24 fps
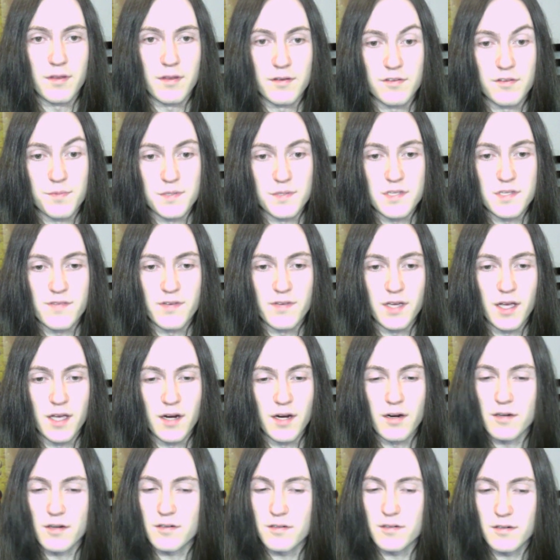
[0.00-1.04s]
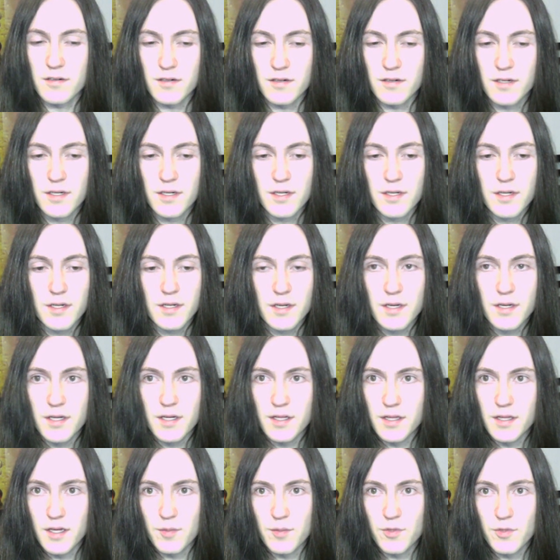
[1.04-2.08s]
specific character in
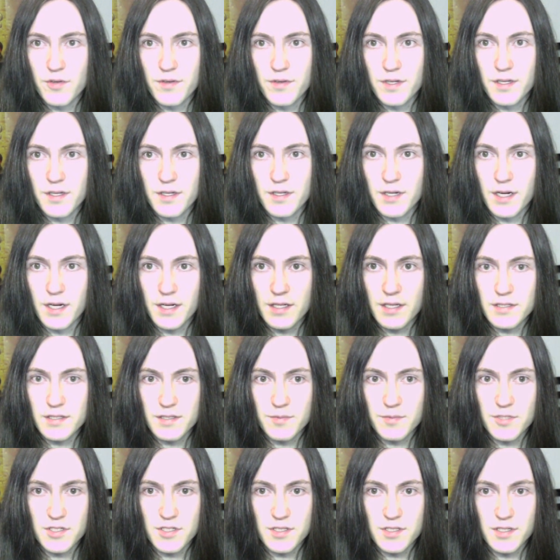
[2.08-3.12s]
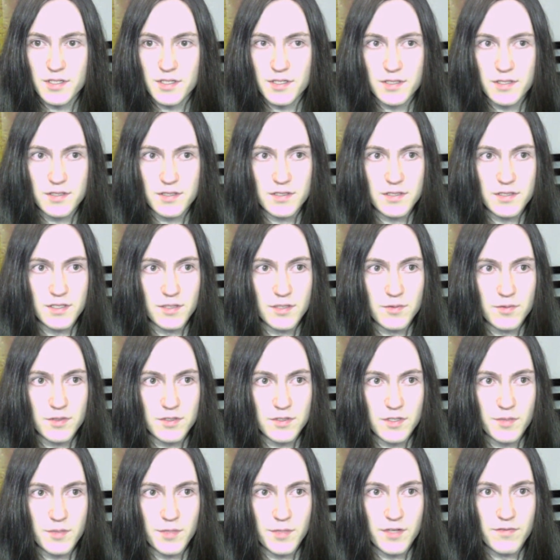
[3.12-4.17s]
that movie. I guess I'm just gonna see what's
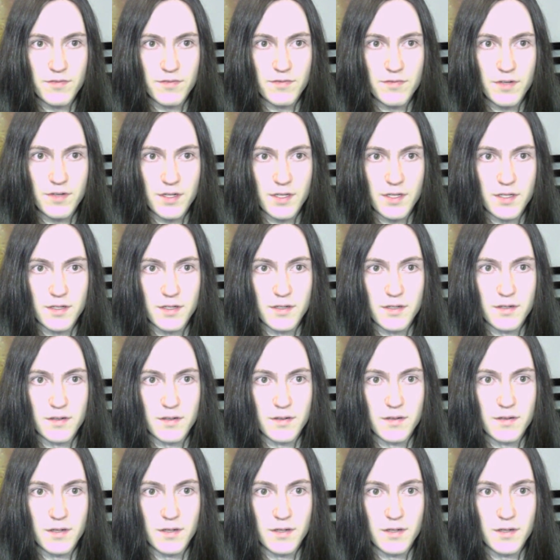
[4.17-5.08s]
on my fucking